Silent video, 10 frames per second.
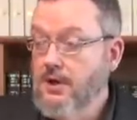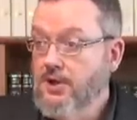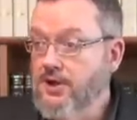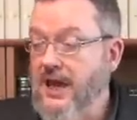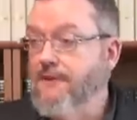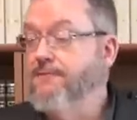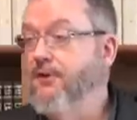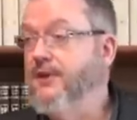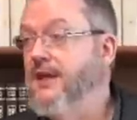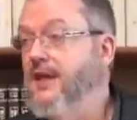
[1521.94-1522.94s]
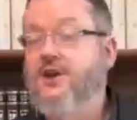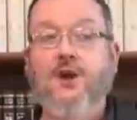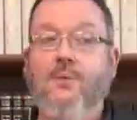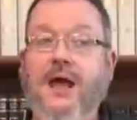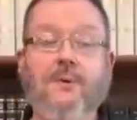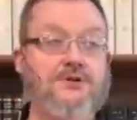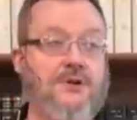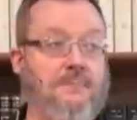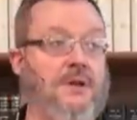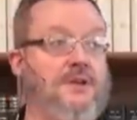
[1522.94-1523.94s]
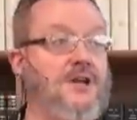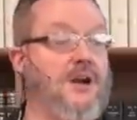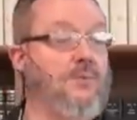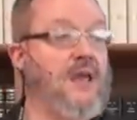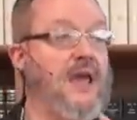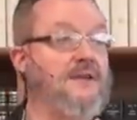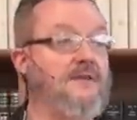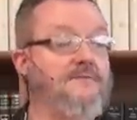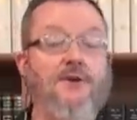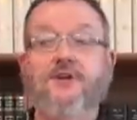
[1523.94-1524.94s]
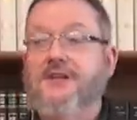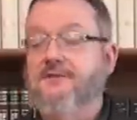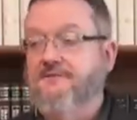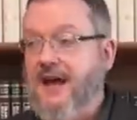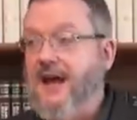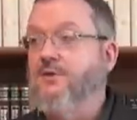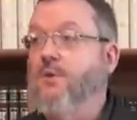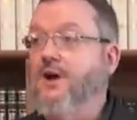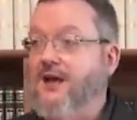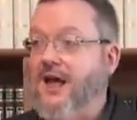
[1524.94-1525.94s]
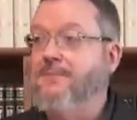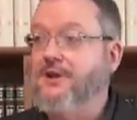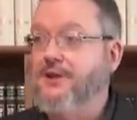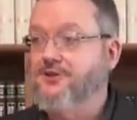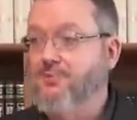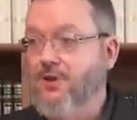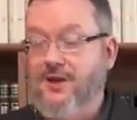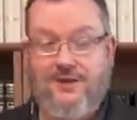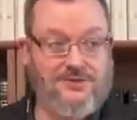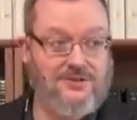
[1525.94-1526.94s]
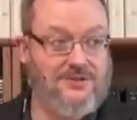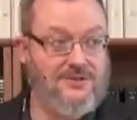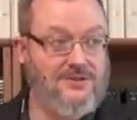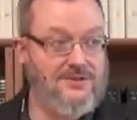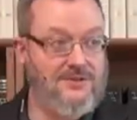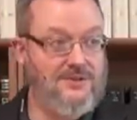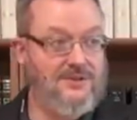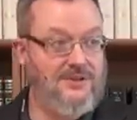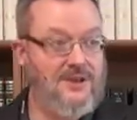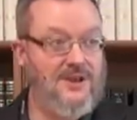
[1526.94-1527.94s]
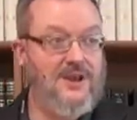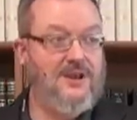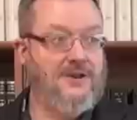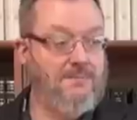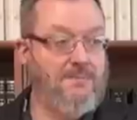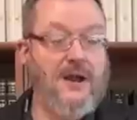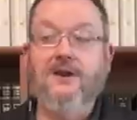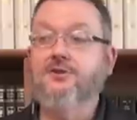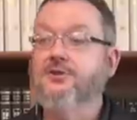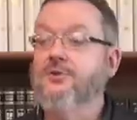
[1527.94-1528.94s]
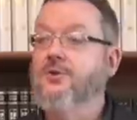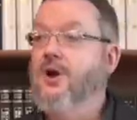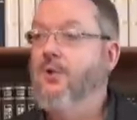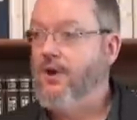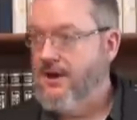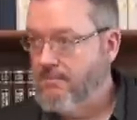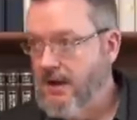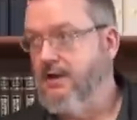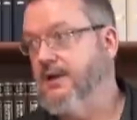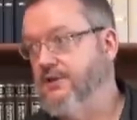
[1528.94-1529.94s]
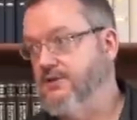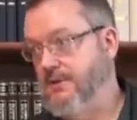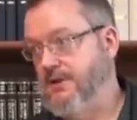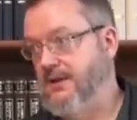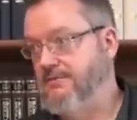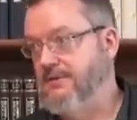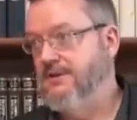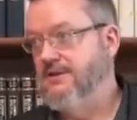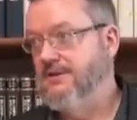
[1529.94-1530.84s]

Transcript: You got to fully, you know, when I was in the military, we had to fully define what communism was compared to what Americans believed